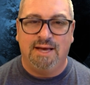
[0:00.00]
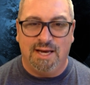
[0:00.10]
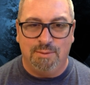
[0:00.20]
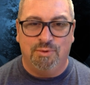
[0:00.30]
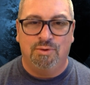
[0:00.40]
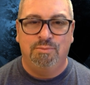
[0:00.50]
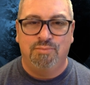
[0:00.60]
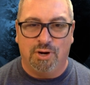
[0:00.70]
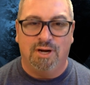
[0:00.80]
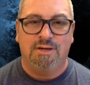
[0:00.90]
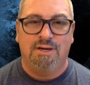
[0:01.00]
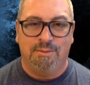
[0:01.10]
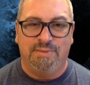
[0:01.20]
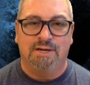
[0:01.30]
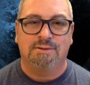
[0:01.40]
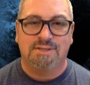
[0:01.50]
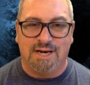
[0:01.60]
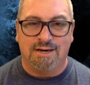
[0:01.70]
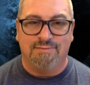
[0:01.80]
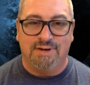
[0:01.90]
Abel brought a better
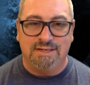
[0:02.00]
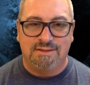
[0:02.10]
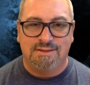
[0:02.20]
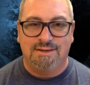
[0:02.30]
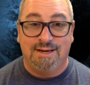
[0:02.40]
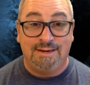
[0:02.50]
sacrifice.